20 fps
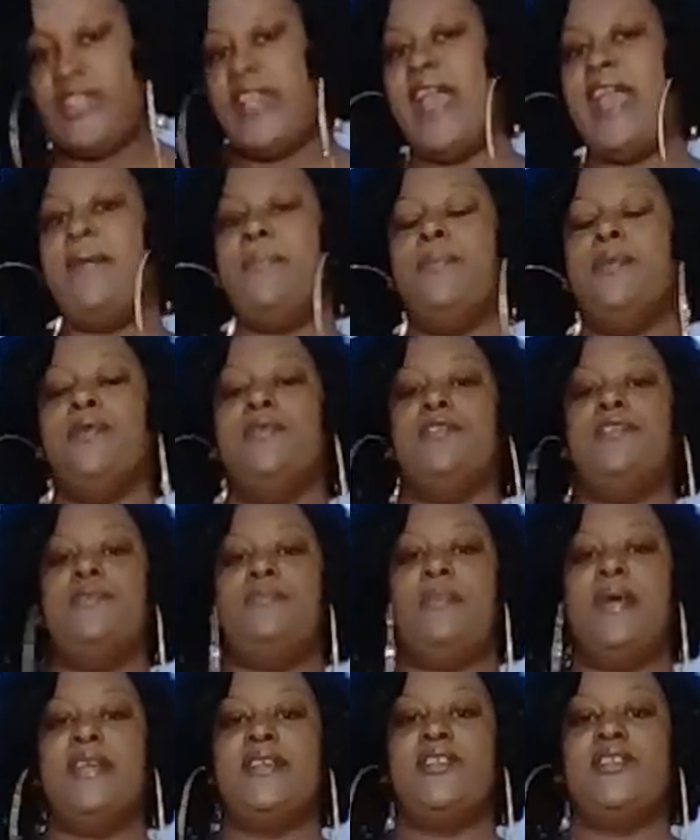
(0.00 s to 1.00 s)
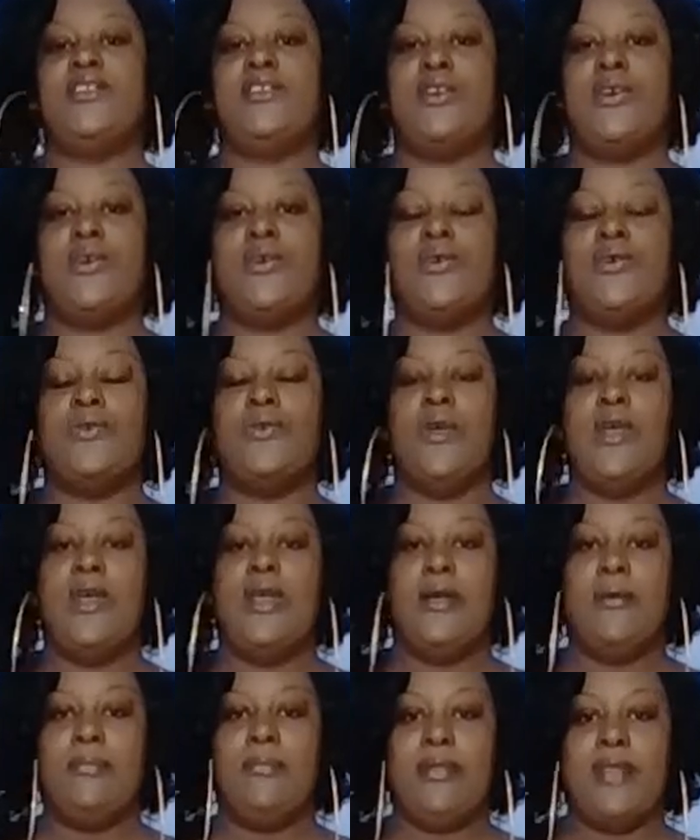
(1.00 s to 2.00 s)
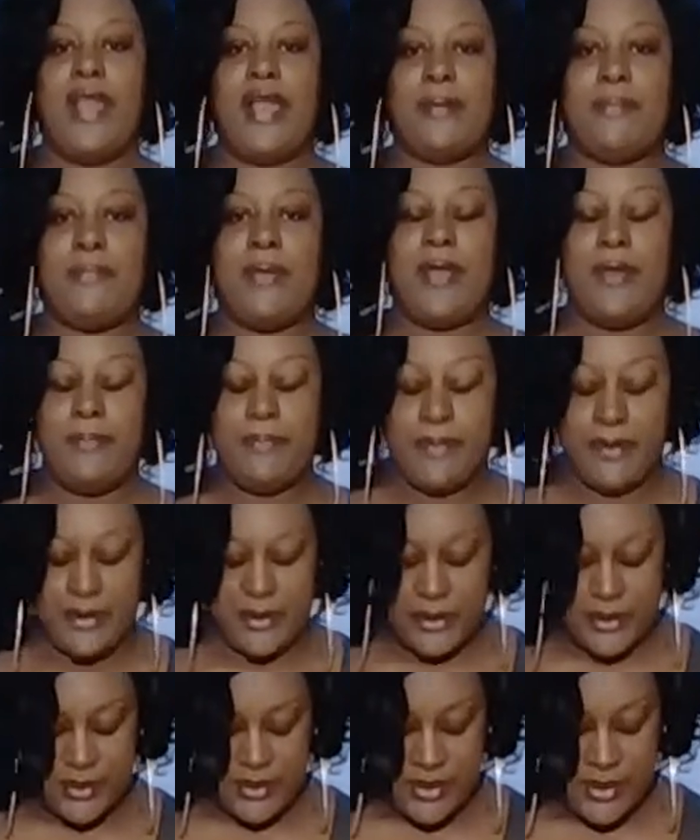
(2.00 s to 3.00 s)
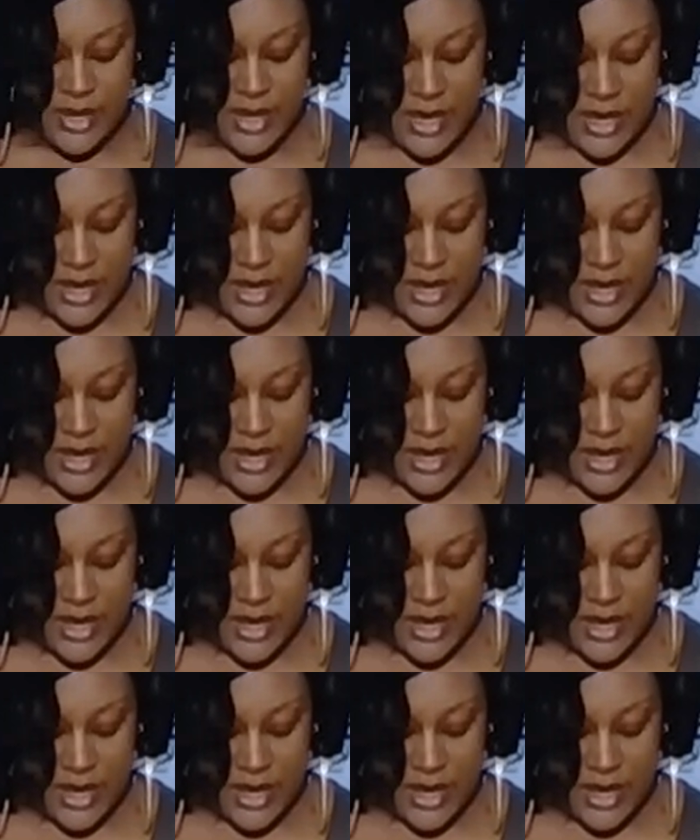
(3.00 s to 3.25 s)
capers, pesto, black pepper,